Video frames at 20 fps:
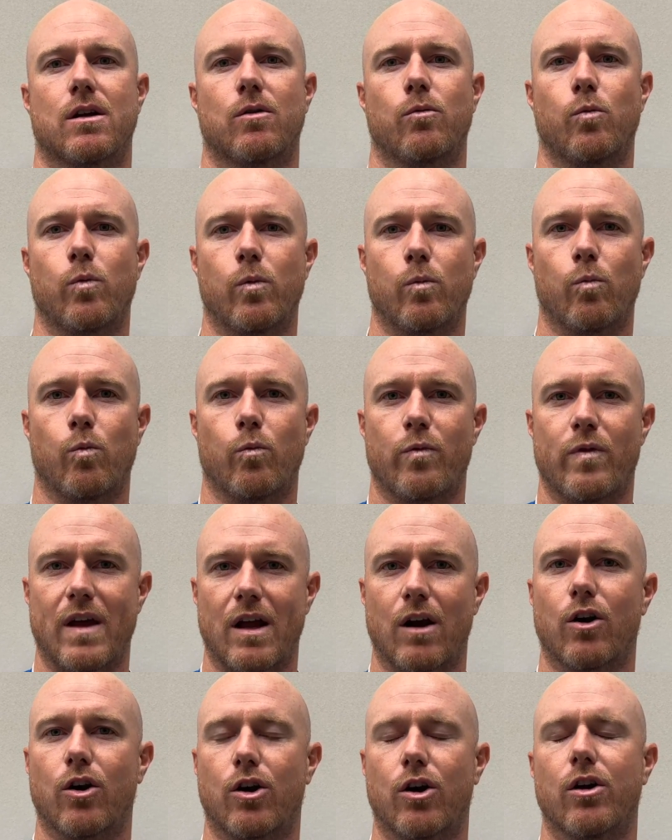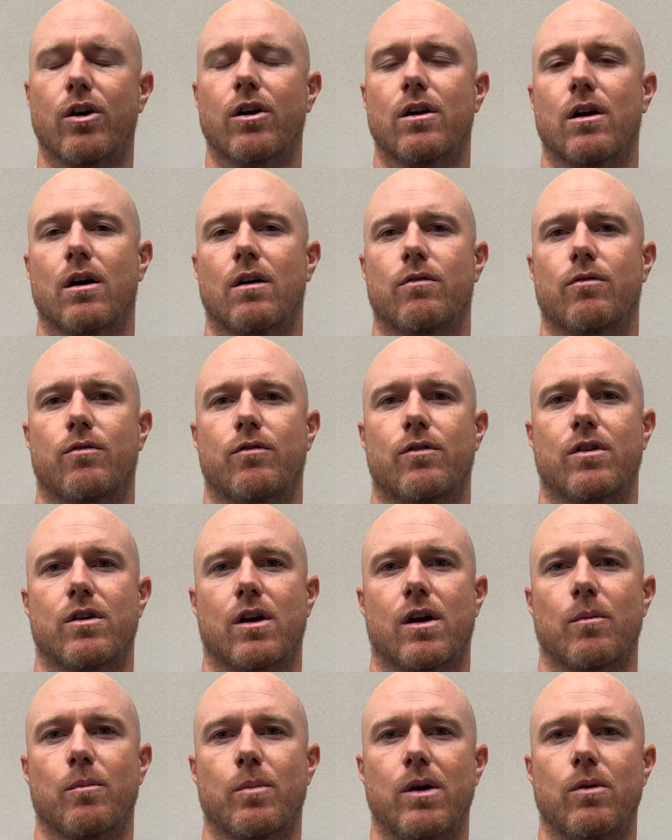they're good enough
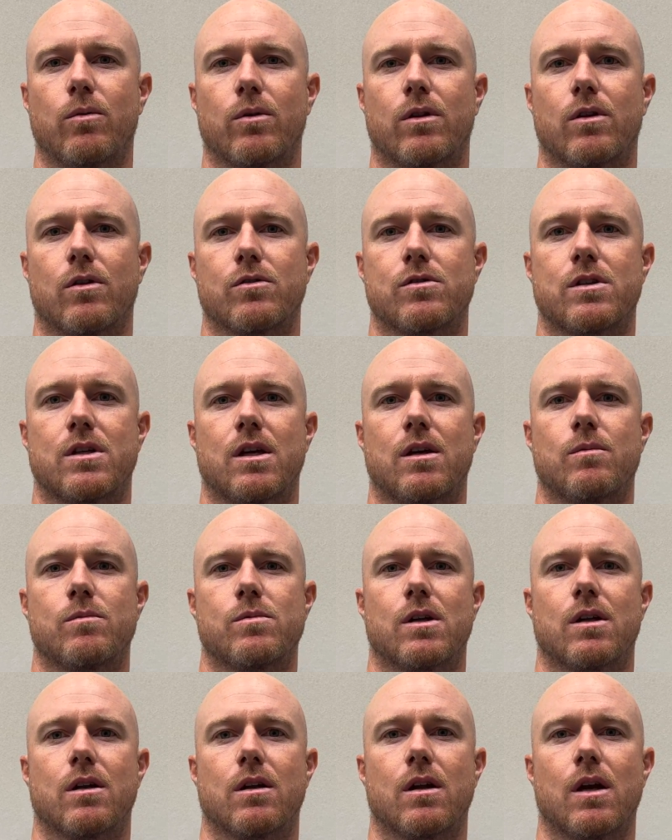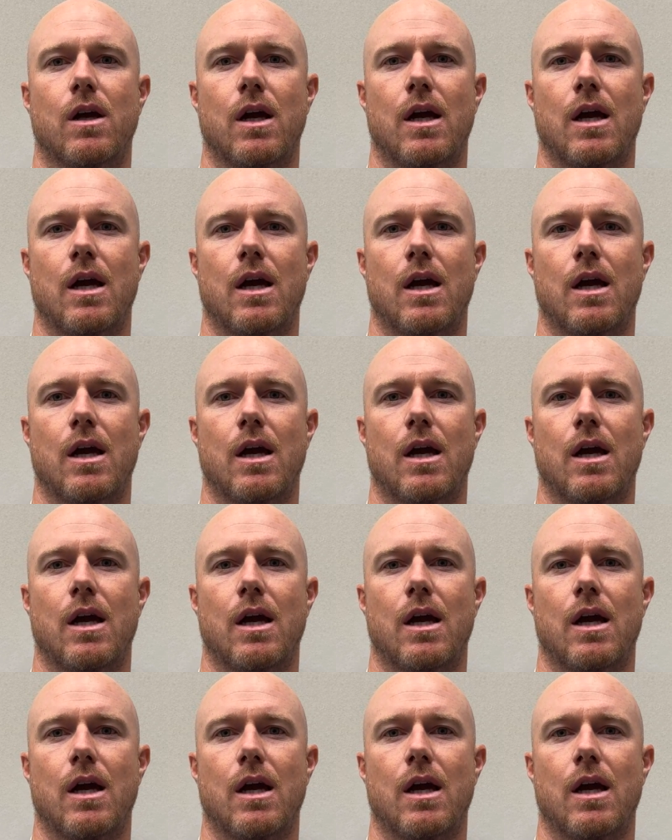to compete with those teams and